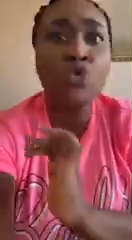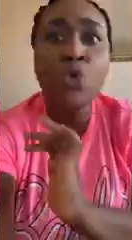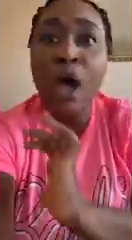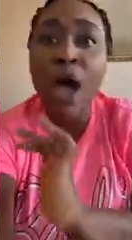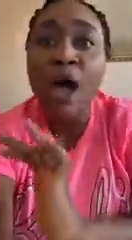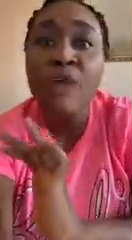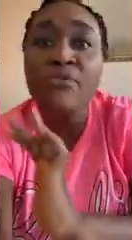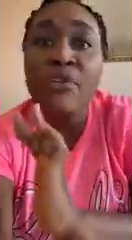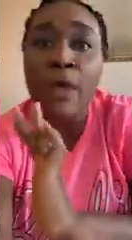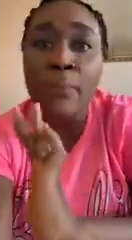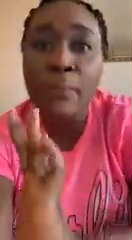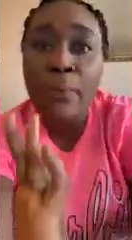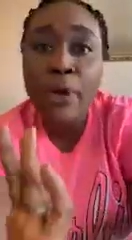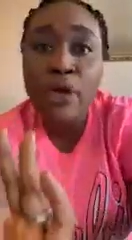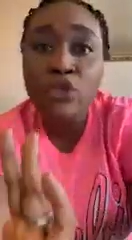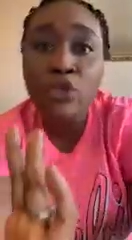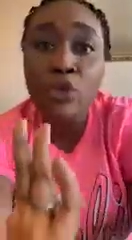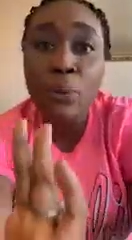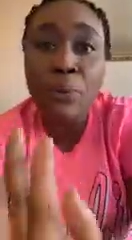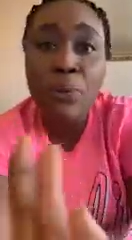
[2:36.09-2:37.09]
You have a
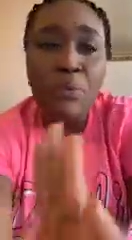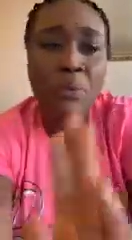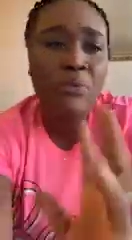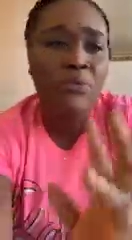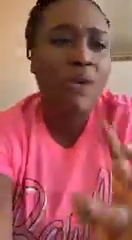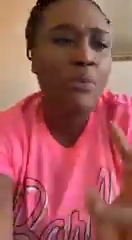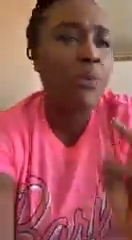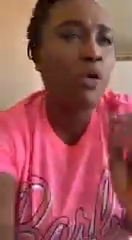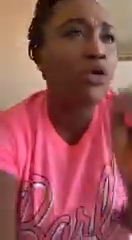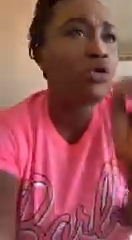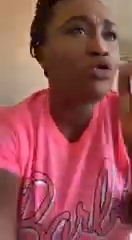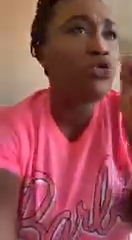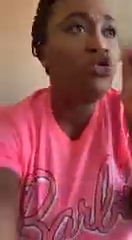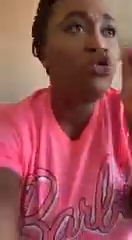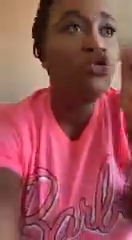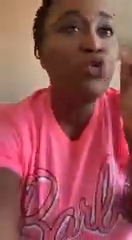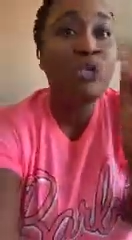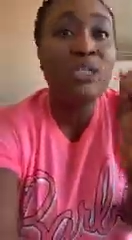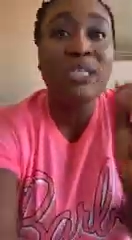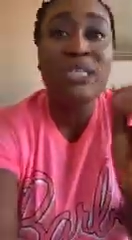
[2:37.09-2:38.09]
personal problem with her because
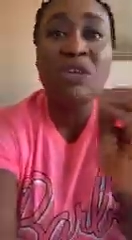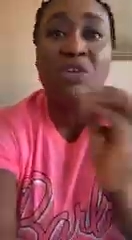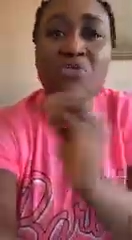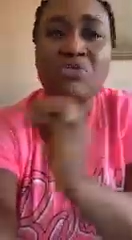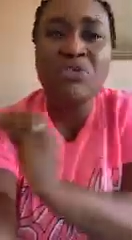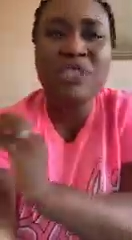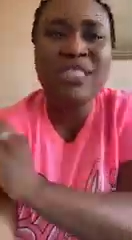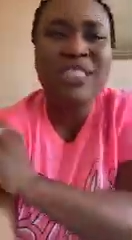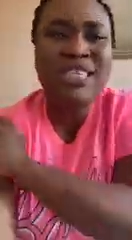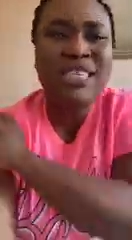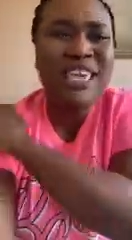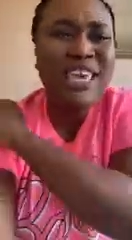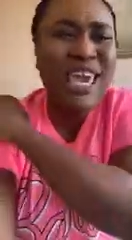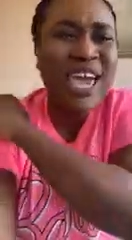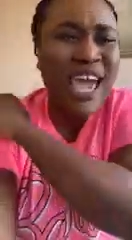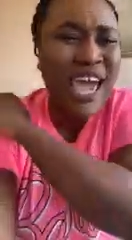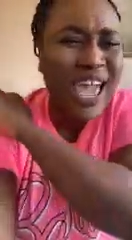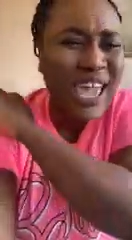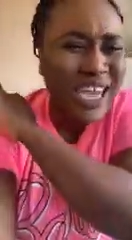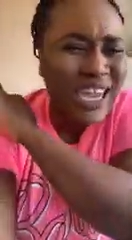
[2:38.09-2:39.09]
you didn't
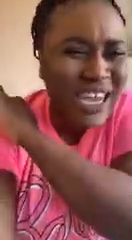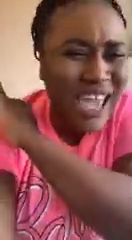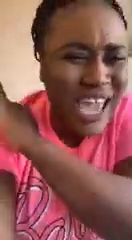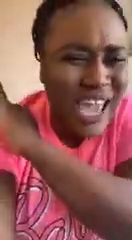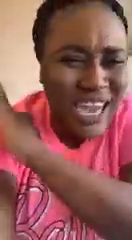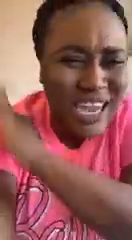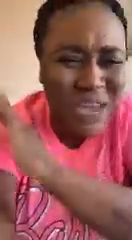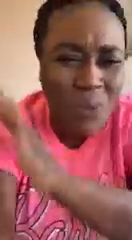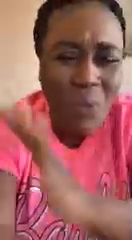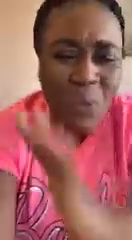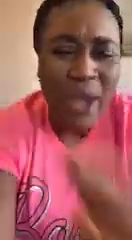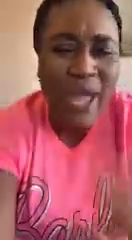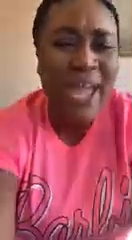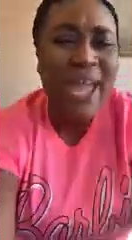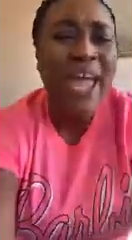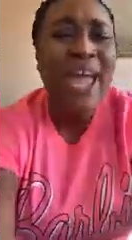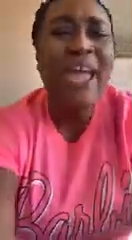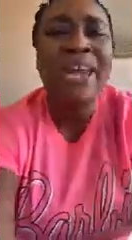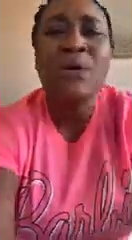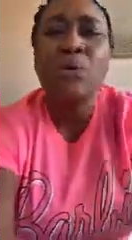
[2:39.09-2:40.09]
critique her in any way.